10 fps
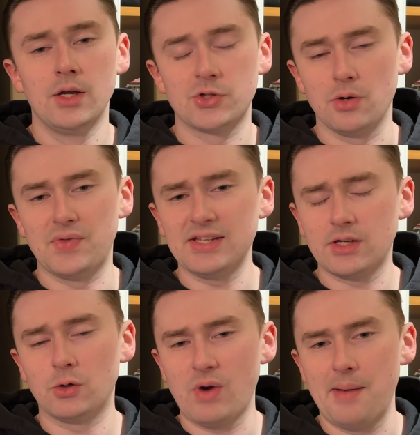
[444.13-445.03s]
So that's
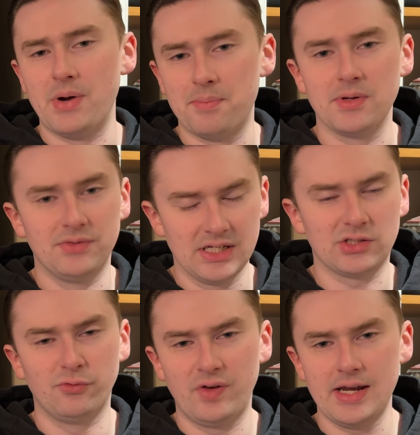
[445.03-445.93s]
going to wrap up this
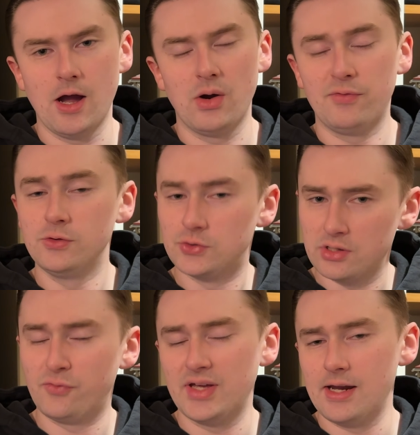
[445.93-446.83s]
video. If you
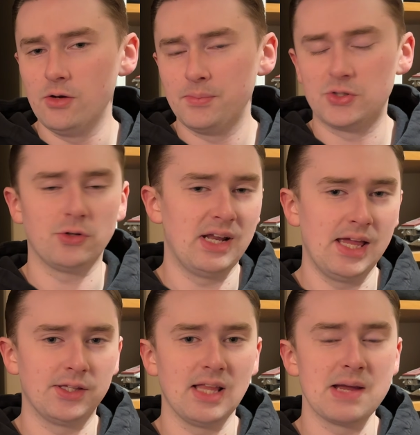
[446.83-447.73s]
enjoyed the video, be sure to
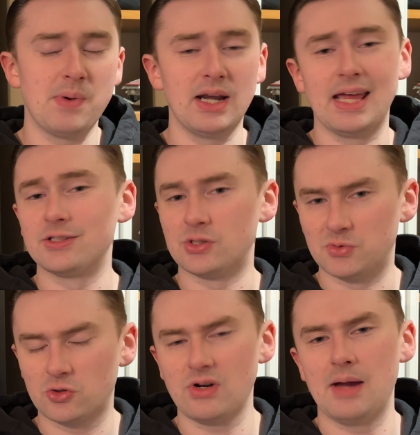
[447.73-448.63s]
hit the like button and
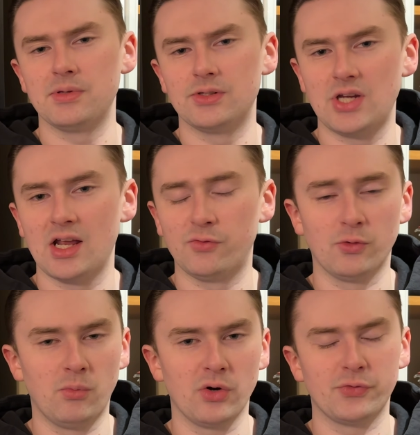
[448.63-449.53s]
subscribe to the channel for
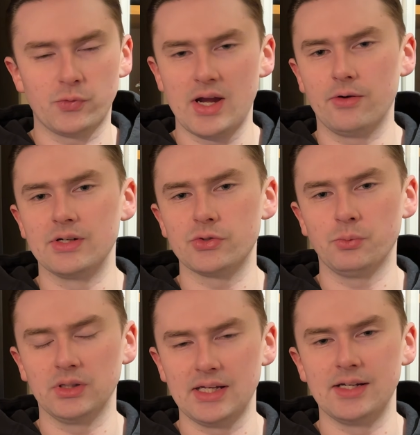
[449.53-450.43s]
more
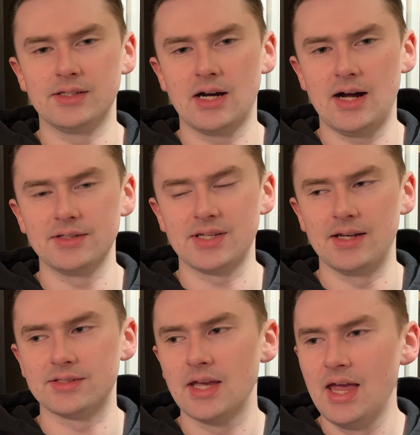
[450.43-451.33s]
fragrance-related
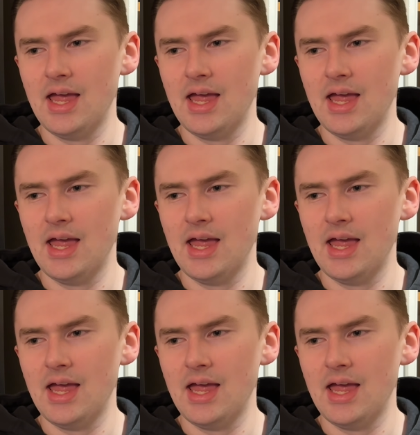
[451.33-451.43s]
content.